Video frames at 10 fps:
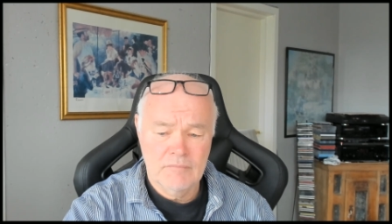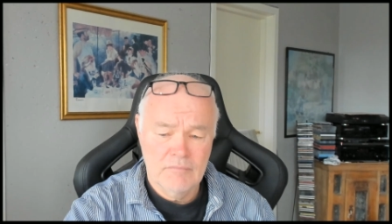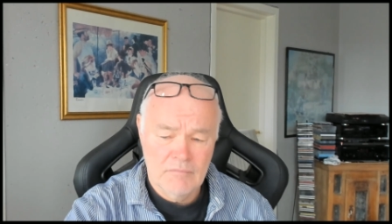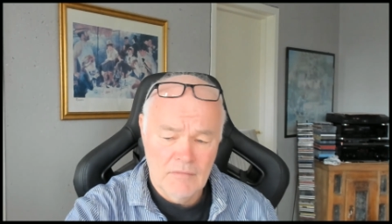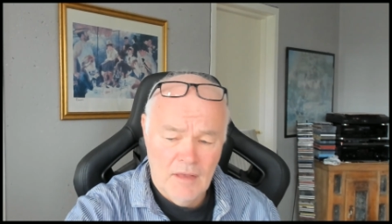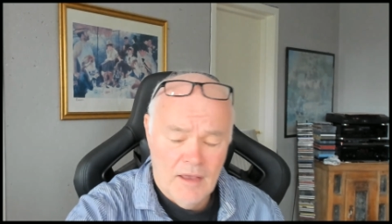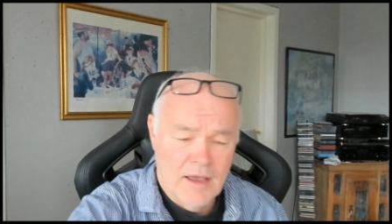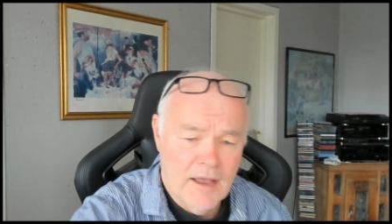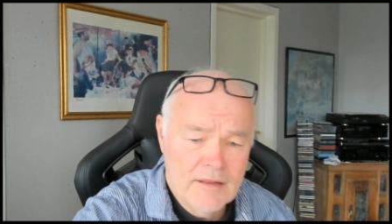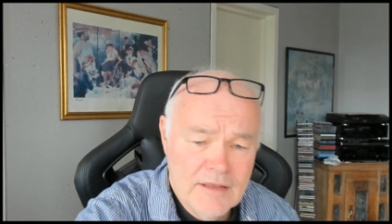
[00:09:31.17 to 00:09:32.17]
And
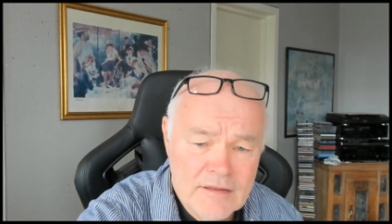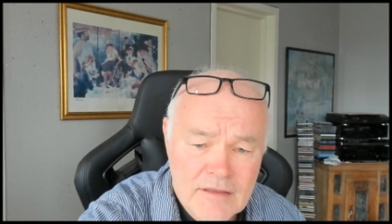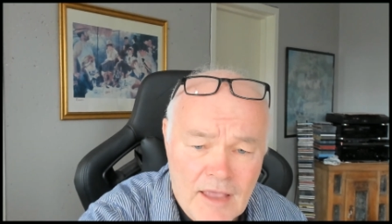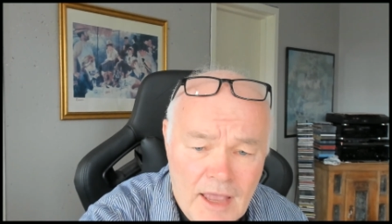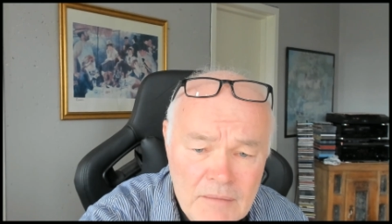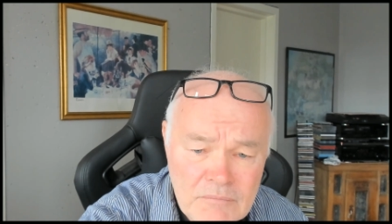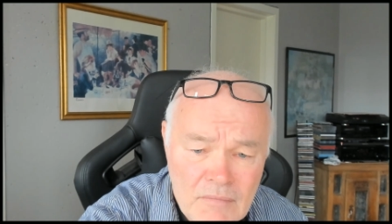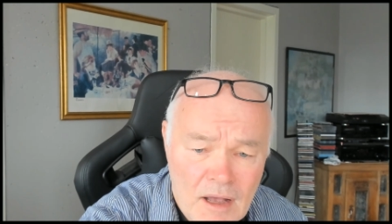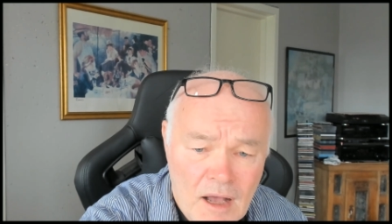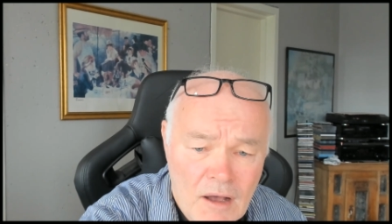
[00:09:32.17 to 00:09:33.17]
it came
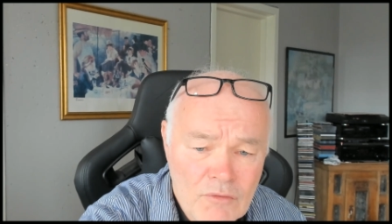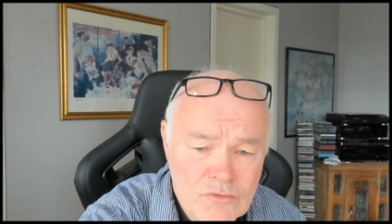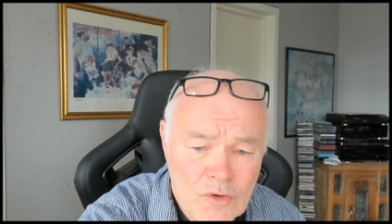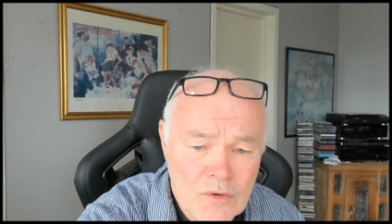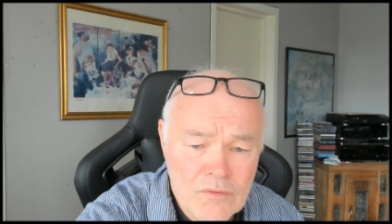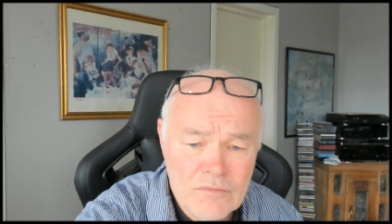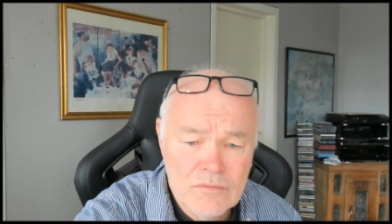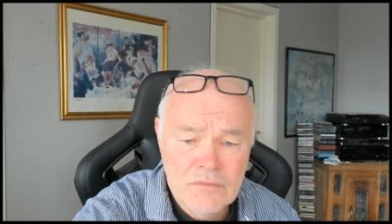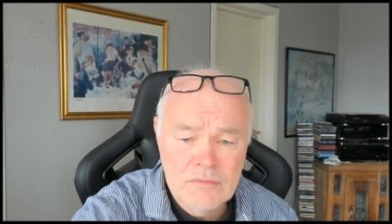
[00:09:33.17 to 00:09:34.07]
out of